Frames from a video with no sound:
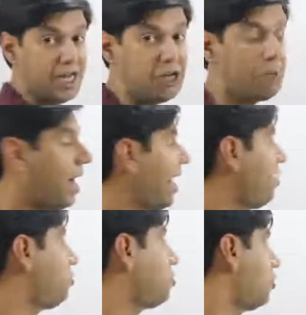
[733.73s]
In your
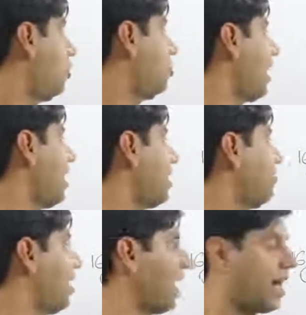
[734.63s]
mind, you should look at
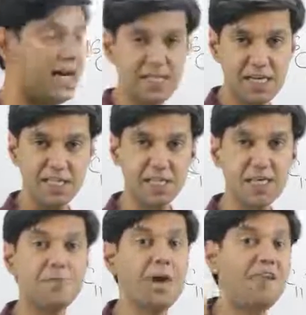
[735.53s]
it when I write such a
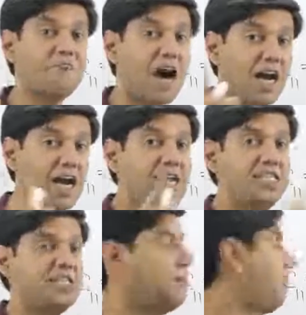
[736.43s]
term, I've arranged the